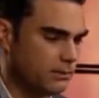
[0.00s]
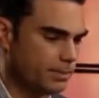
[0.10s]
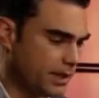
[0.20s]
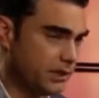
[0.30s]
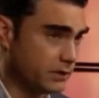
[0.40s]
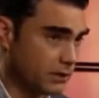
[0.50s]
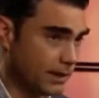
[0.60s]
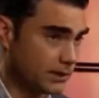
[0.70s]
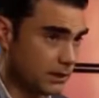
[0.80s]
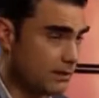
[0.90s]
But it isn't
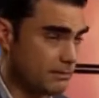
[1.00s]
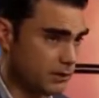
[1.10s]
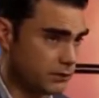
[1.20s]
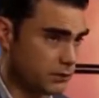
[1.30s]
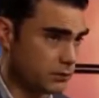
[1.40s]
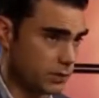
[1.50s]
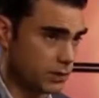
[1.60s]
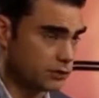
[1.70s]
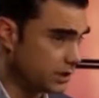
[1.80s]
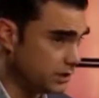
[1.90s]
correct that Musk is just going
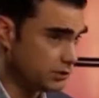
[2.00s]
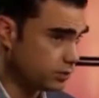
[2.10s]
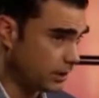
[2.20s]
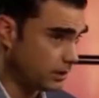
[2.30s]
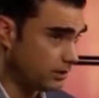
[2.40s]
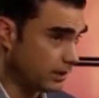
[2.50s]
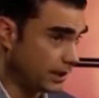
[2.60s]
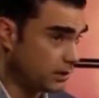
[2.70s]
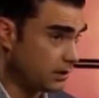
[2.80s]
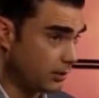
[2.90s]
to treat Twitter like